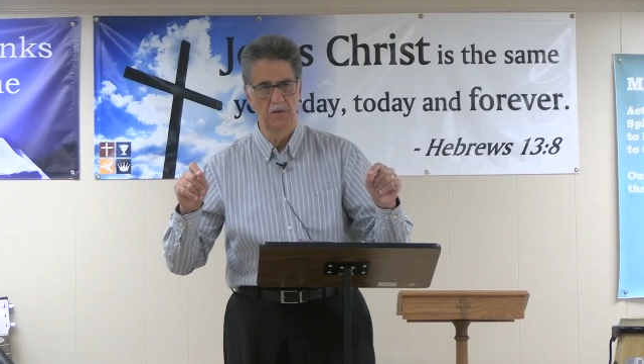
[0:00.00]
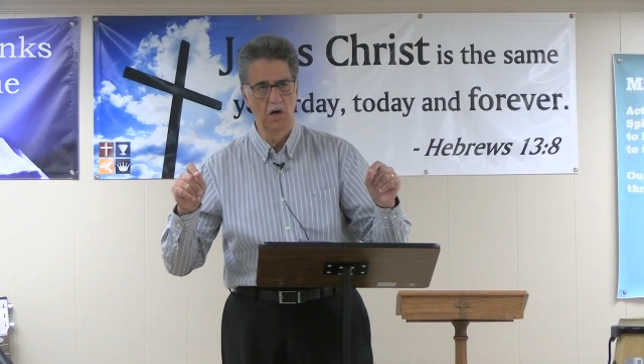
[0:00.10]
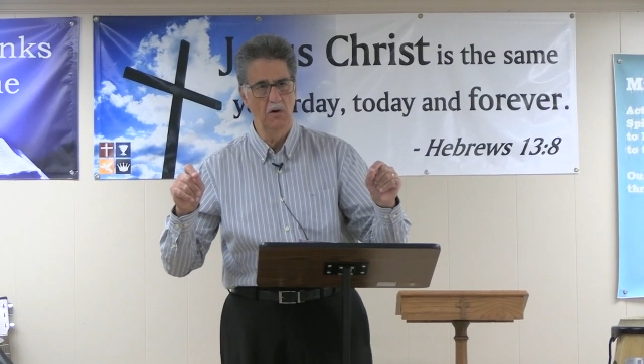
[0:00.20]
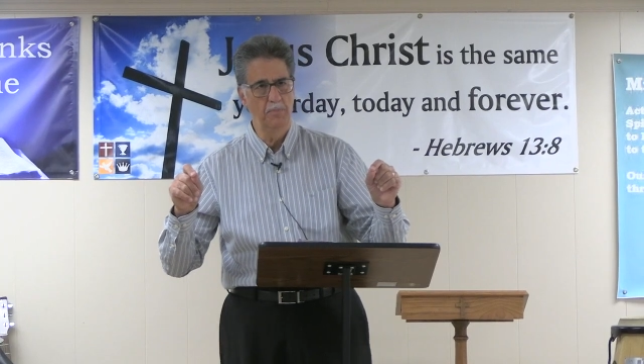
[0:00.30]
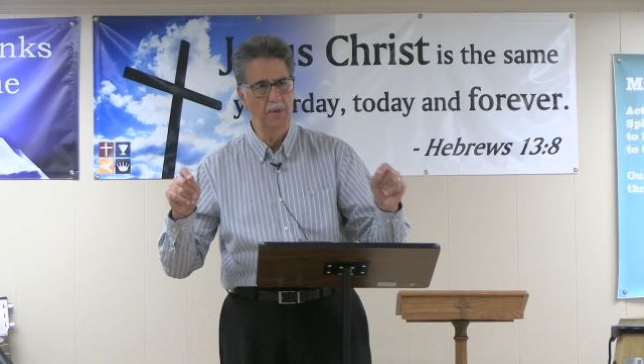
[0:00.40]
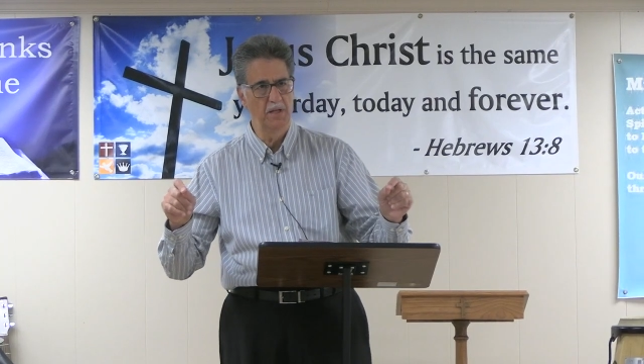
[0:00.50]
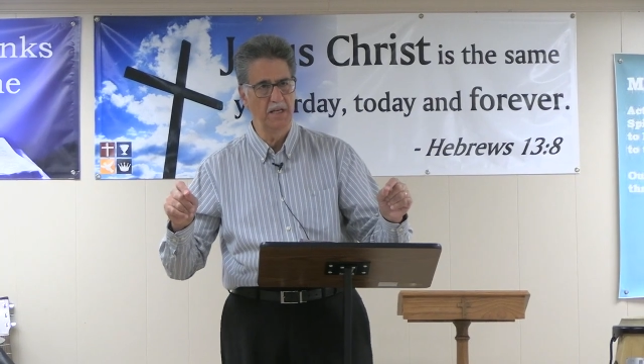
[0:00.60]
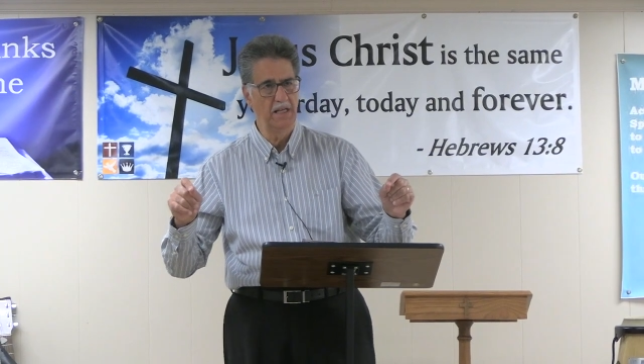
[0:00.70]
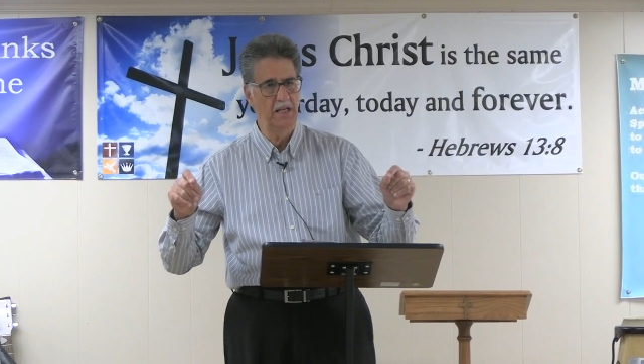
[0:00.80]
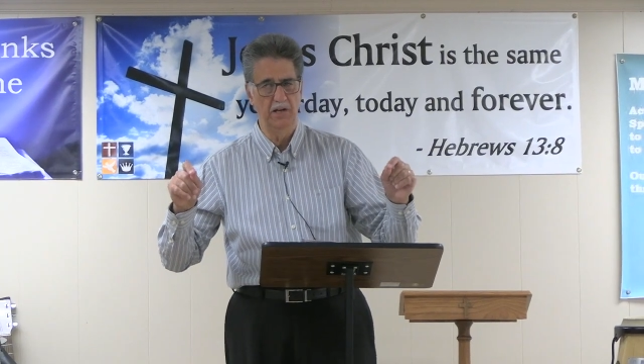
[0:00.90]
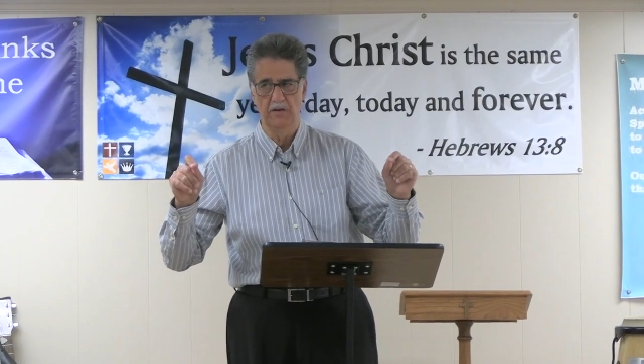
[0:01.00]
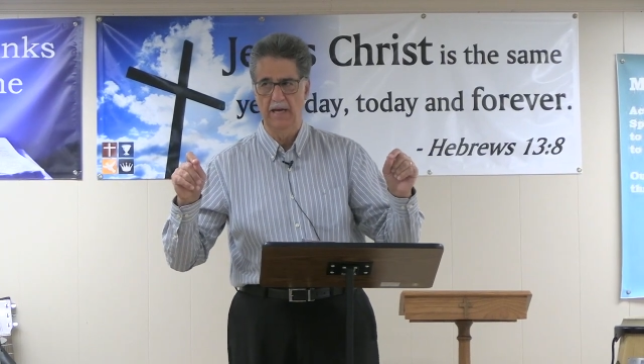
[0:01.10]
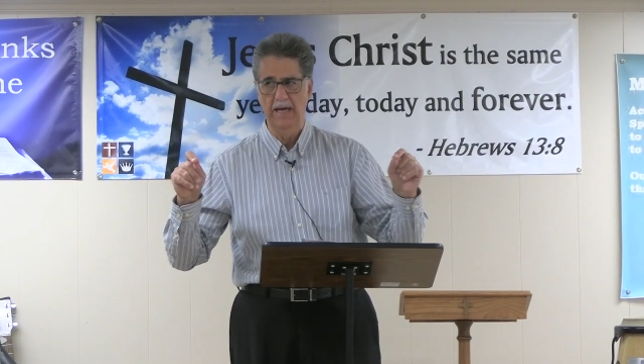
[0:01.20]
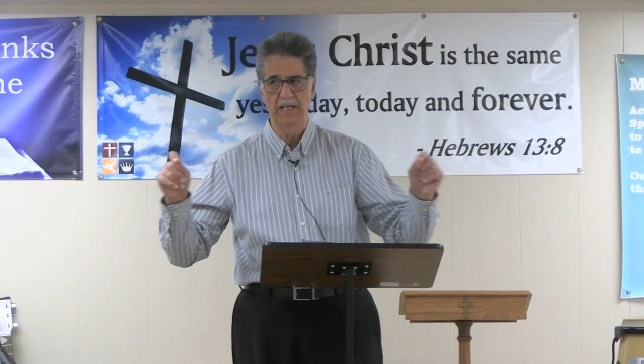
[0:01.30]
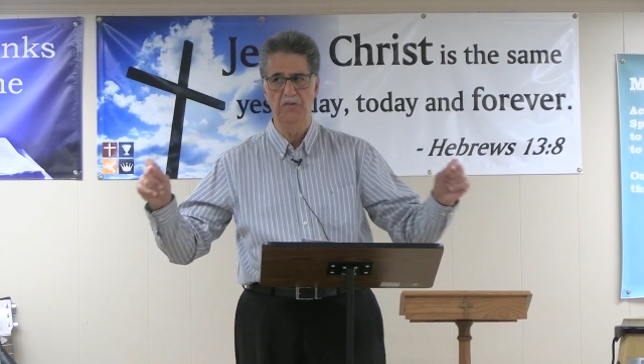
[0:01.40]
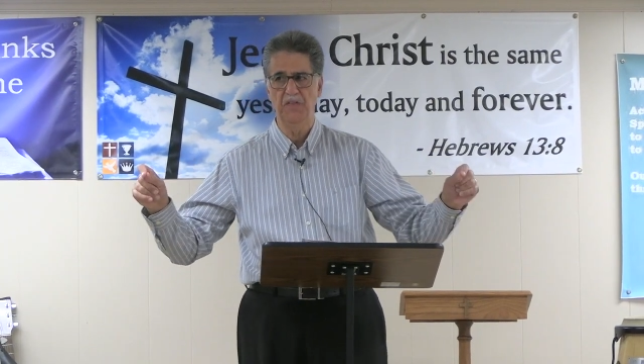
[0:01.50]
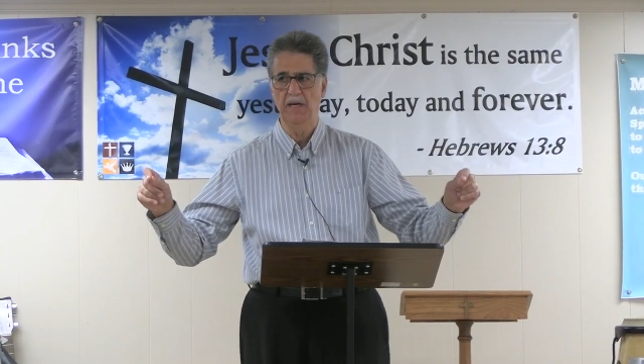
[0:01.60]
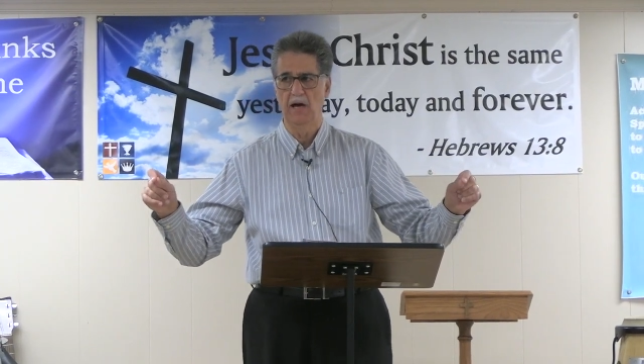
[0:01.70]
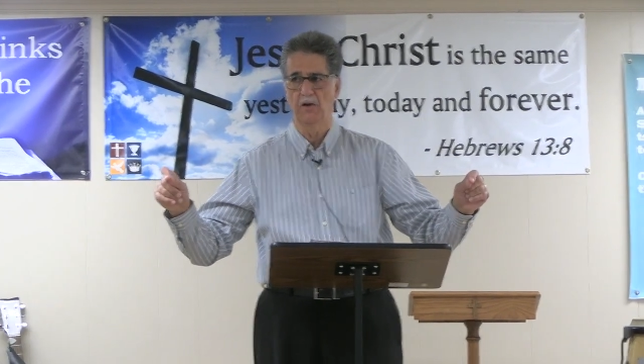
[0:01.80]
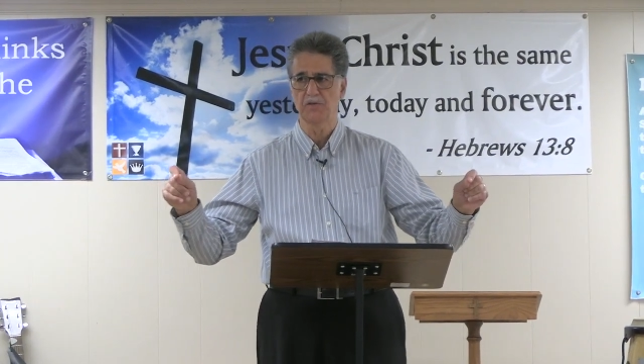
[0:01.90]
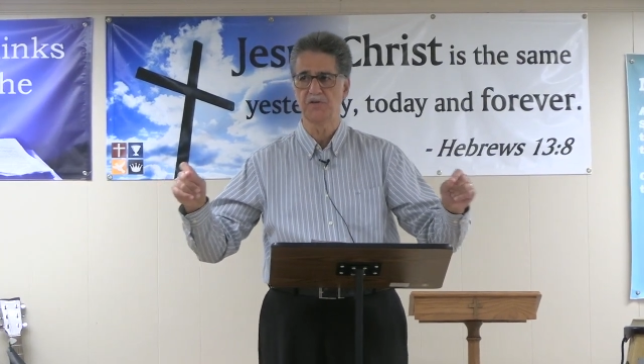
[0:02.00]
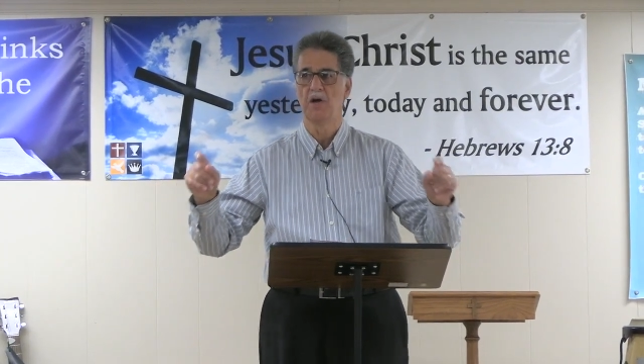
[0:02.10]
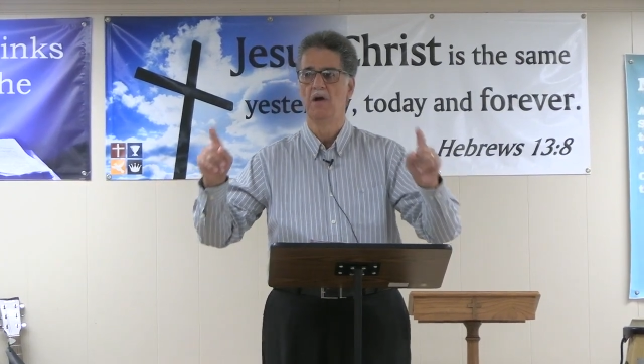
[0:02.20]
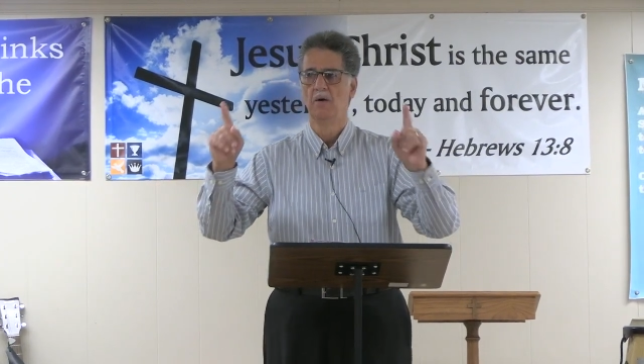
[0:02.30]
no ability to hear anything else